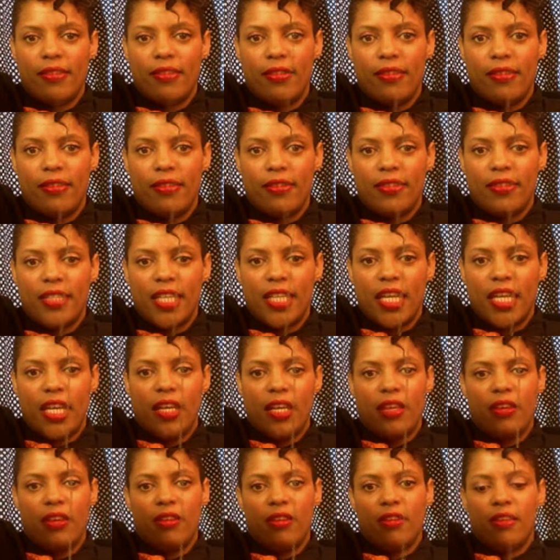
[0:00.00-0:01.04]
See?
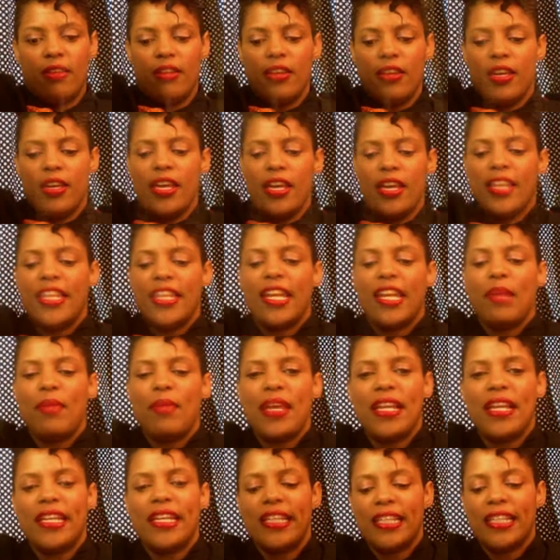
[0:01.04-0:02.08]
And then I
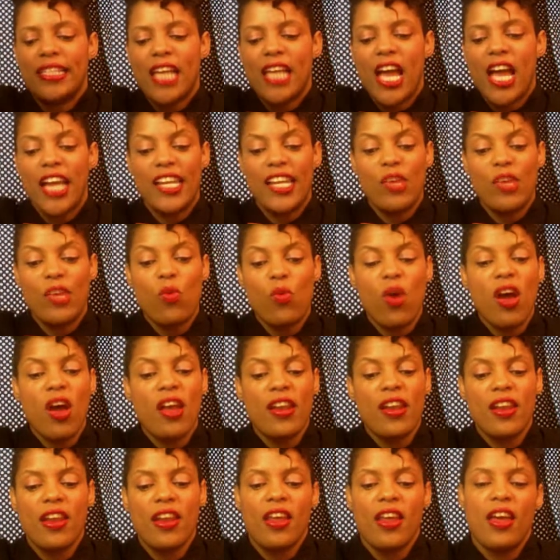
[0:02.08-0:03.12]
made a little tiny
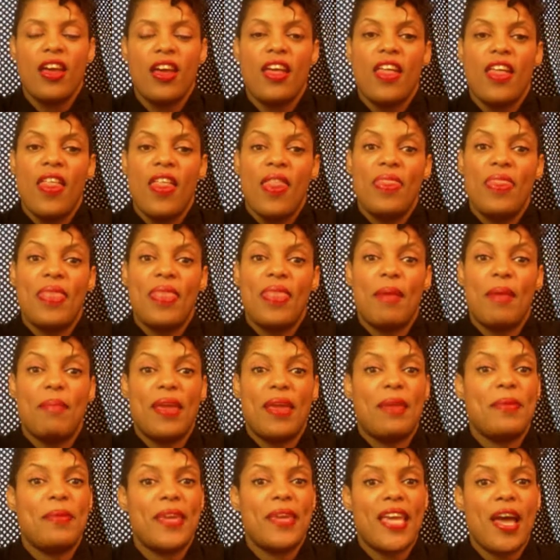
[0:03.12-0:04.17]
one that
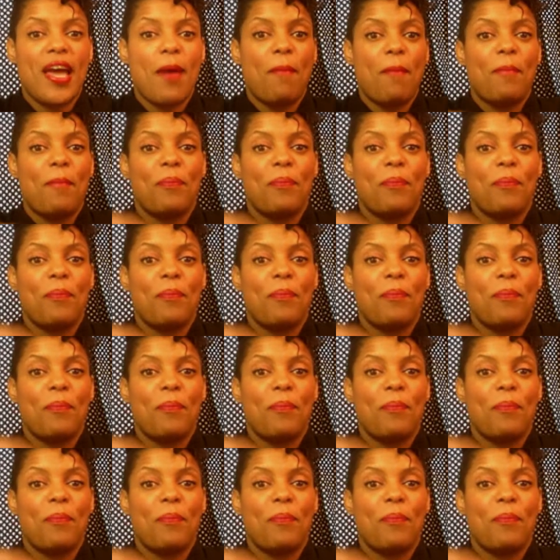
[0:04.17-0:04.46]
maybe a